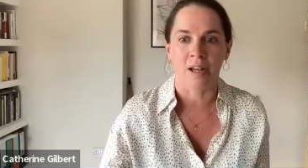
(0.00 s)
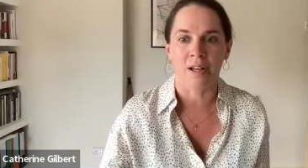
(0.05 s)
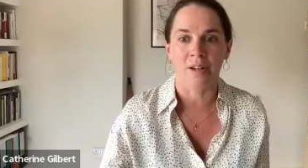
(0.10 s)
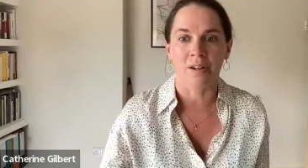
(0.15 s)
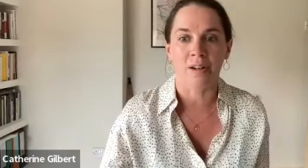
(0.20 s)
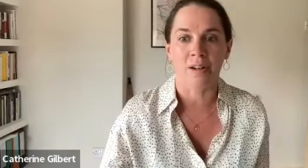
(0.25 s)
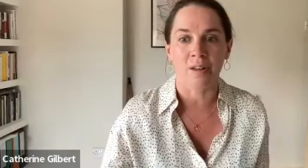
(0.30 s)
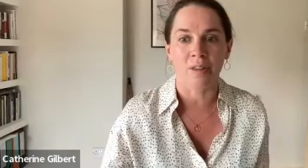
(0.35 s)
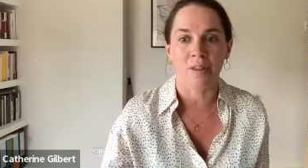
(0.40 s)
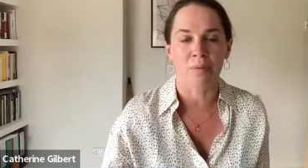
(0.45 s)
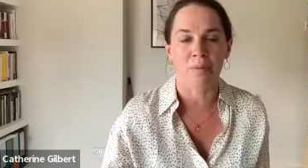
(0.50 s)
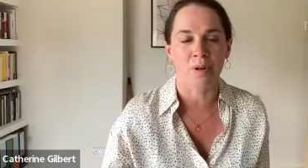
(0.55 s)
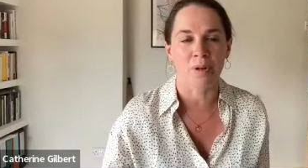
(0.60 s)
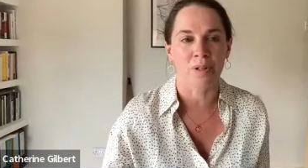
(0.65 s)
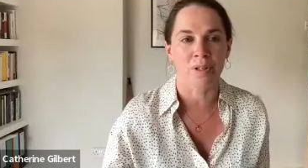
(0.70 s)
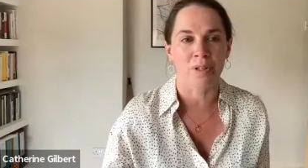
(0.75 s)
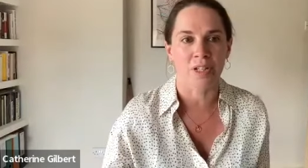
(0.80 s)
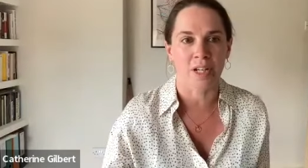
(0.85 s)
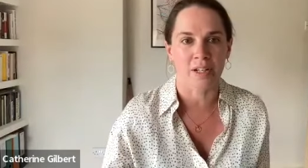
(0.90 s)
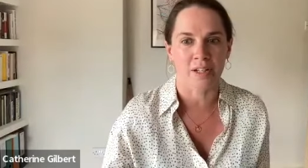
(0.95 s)
and other
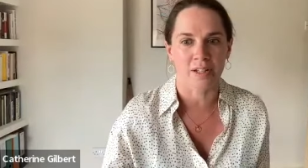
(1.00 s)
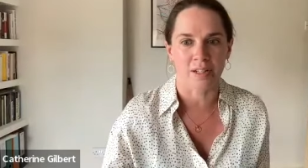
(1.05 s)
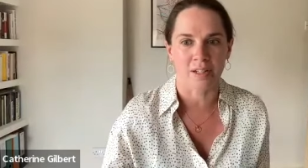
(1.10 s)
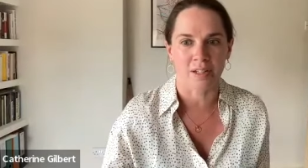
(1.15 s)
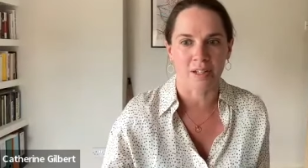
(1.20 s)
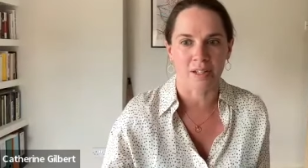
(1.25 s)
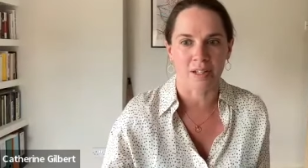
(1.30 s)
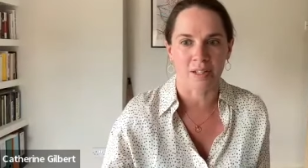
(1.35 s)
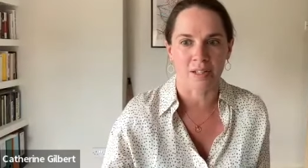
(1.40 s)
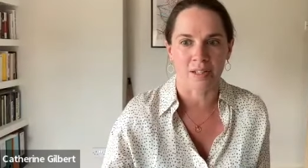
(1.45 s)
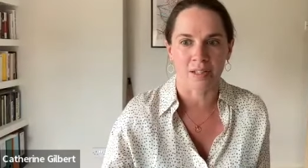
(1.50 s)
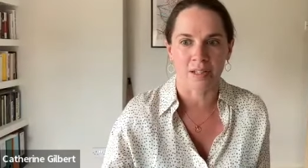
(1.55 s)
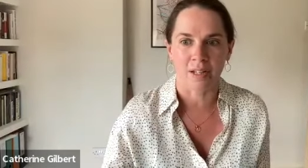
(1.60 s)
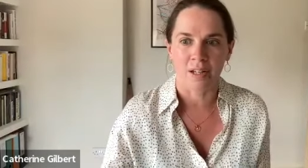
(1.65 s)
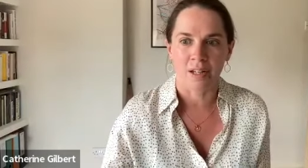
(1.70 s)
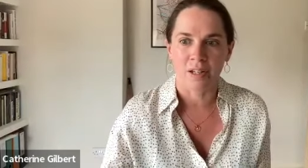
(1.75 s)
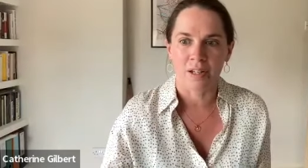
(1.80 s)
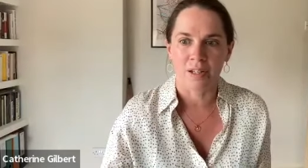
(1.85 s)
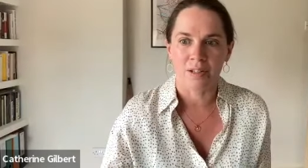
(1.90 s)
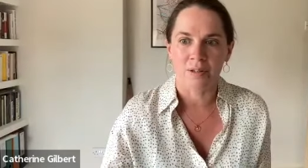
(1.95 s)
modern genocides,
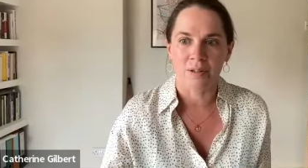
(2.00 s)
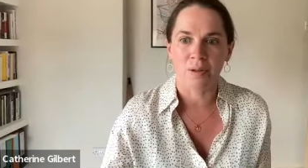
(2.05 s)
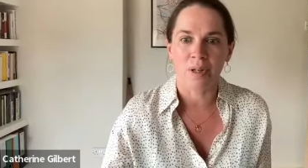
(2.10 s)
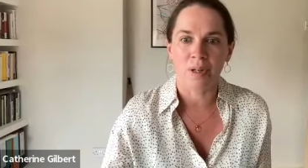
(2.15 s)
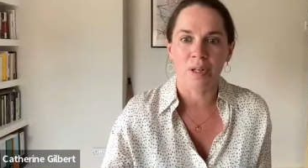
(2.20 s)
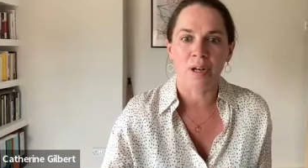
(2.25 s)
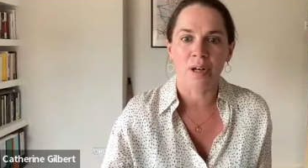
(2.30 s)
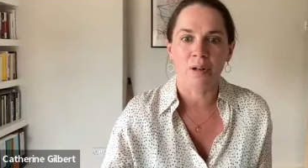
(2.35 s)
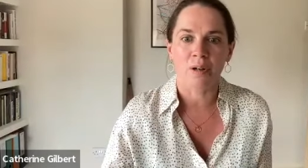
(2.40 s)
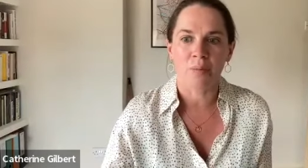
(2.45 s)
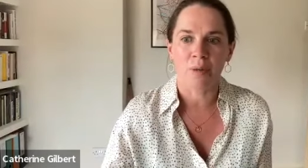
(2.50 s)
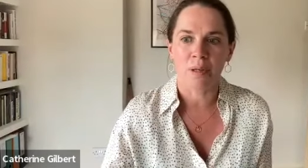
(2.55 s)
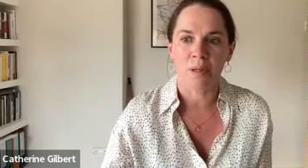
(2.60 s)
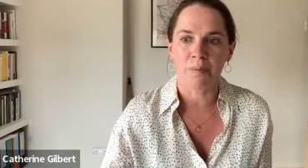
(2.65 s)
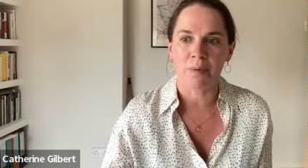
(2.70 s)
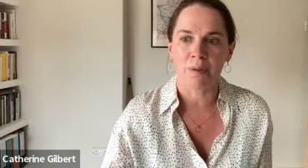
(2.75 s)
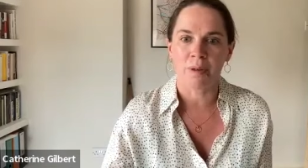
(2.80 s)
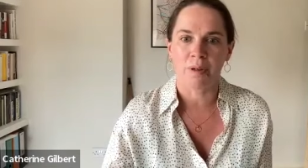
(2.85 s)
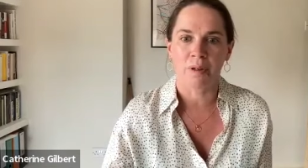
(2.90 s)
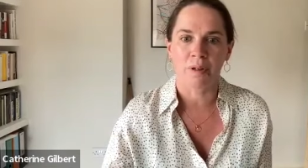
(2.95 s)
so that young
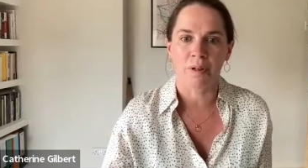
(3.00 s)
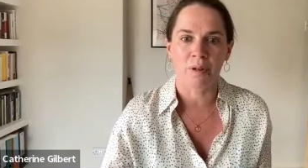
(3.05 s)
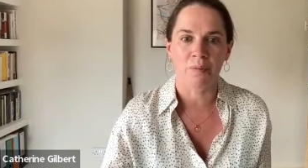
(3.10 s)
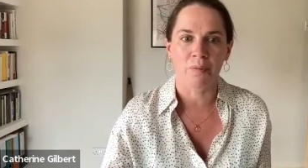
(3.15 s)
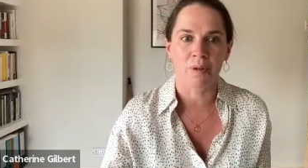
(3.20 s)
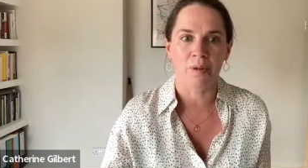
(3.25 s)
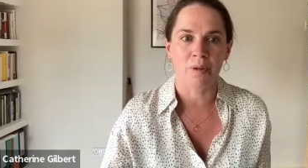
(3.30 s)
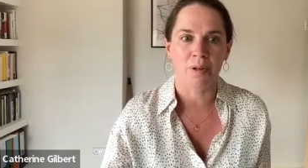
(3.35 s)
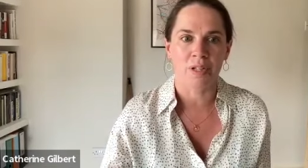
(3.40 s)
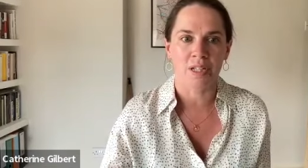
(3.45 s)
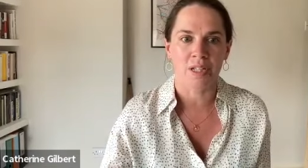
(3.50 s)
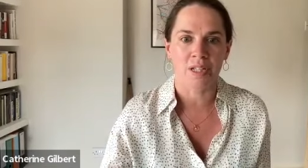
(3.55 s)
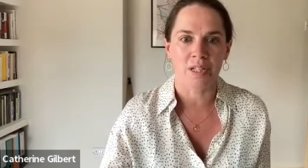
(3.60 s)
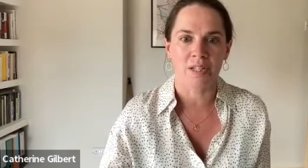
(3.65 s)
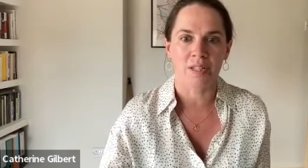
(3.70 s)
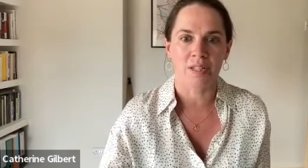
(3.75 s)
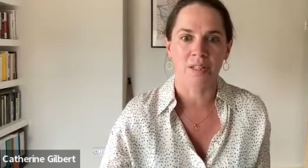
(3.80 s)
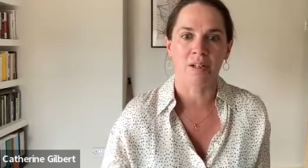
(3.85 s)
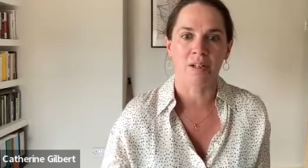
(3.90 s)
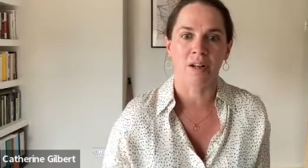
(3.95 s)
people and
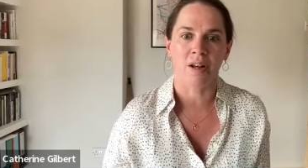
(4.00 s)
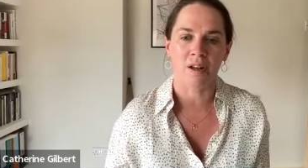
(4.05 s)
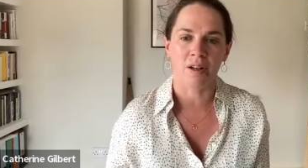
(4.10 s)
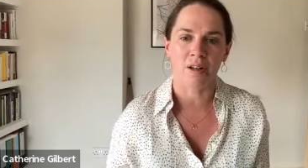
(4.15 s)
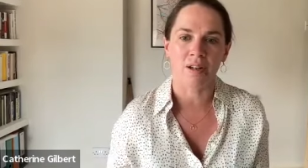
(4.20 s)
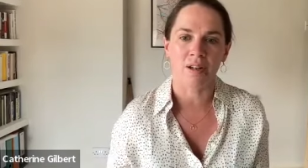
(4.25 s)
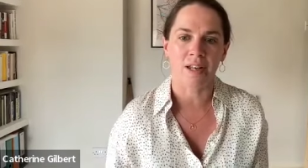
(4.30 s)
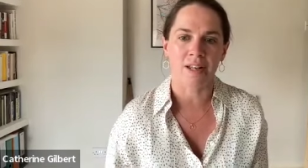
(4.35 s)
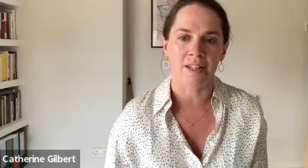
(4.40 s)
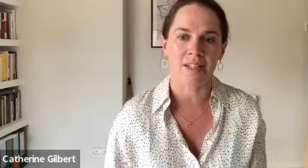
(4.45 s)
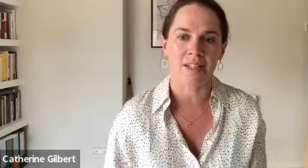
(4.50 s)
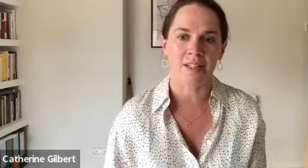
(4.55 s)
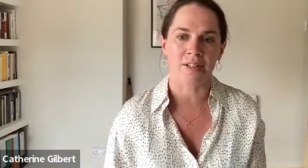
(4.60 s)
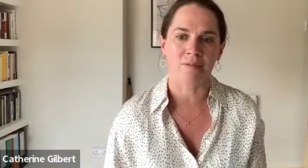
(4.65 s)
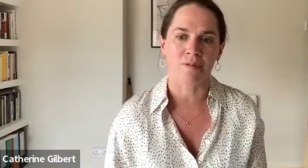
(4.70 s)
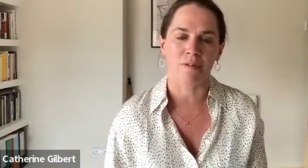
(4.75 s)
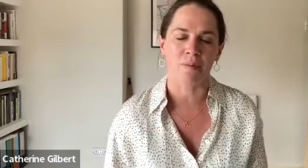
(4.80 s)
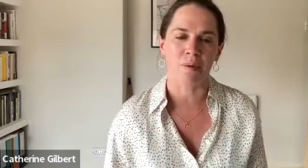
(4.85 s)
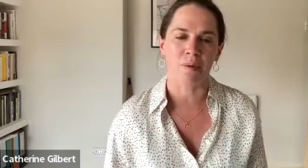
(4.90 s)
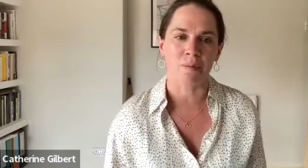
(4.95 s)
communities can learn lessons
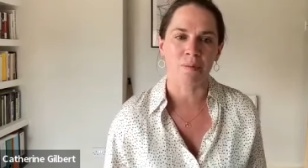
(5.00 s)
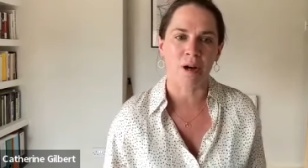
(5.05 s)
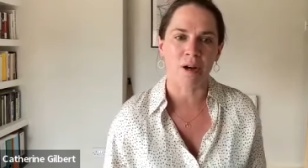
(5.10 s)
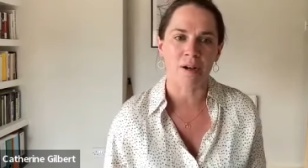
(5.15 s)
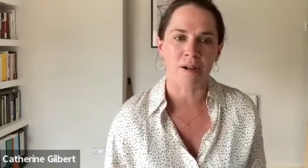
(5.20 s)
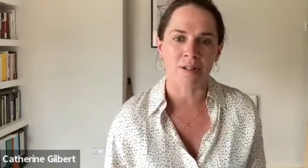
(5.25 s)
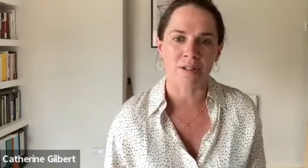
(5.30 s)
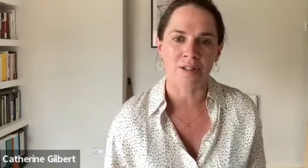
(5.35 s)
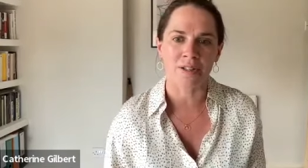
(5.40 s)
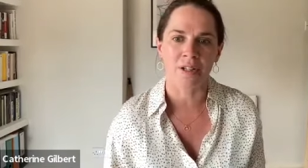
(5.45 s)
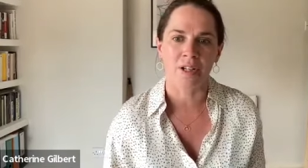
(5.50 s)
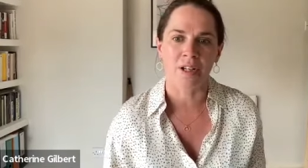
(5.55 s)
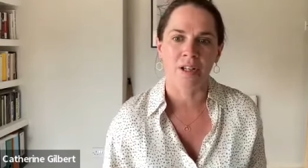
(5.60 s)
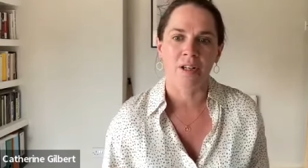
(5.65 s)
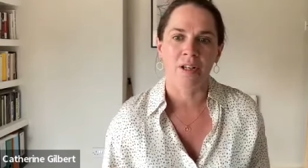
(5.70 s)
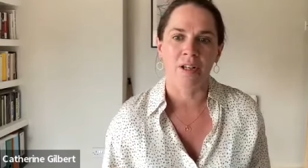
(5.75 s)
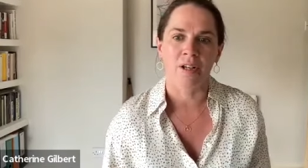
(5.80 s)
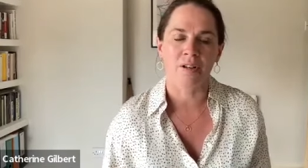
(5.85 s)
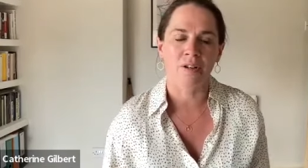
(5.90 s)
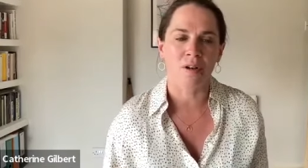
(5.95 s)
from the past
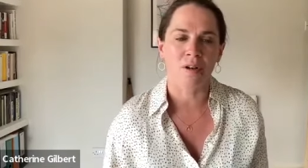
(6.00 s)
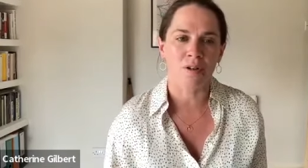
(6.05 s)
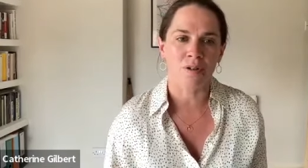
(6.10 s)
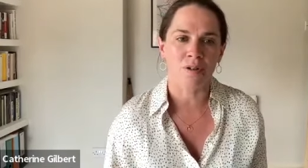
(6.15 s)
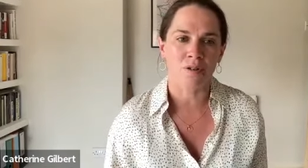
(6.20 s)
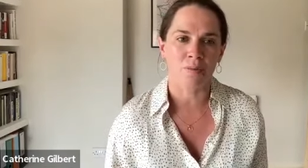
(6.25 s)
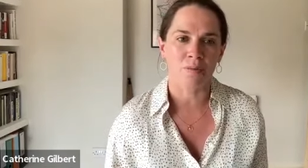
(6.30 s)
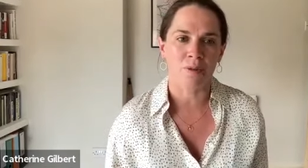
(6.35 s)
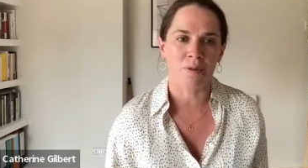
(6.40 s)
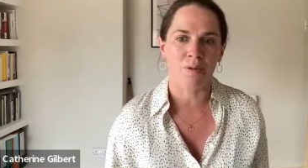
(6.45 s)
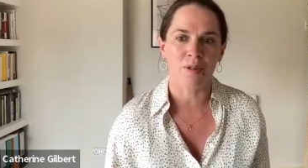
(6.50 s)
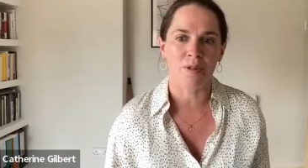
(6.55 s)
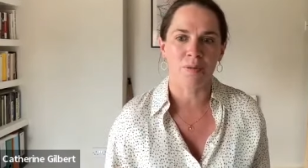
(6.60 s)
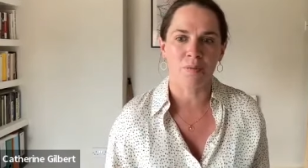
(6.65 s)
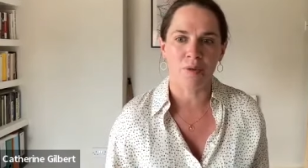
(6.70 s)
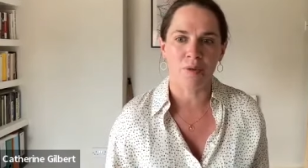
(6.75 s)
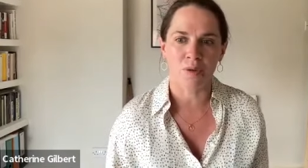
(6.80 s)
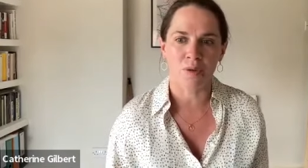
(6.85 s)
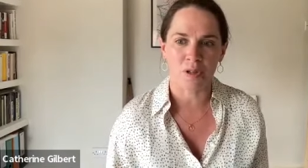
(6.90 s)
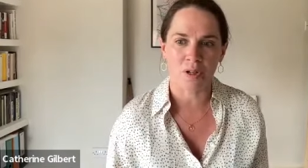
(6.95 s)
and contribute to
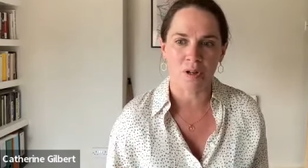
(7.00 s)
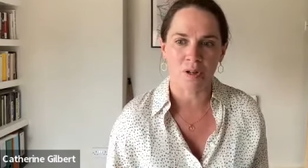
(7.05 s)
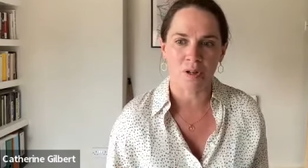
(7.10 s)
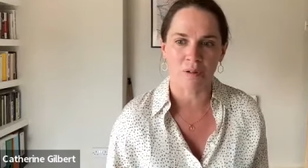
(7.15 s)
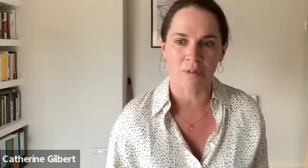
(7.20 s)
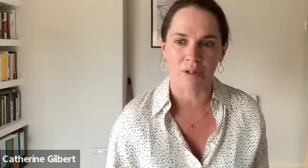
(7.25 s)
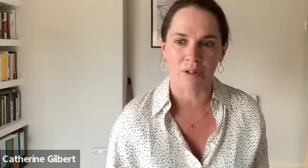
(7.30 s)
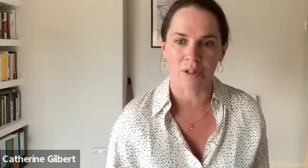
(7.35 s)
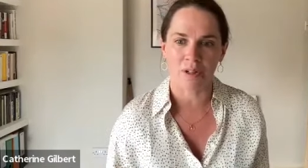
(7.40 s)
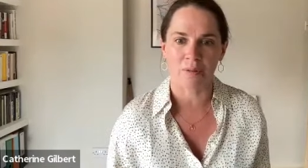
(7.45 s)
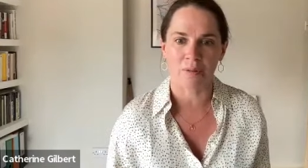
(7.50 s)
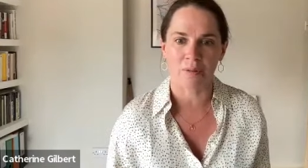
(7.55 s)
more tolerant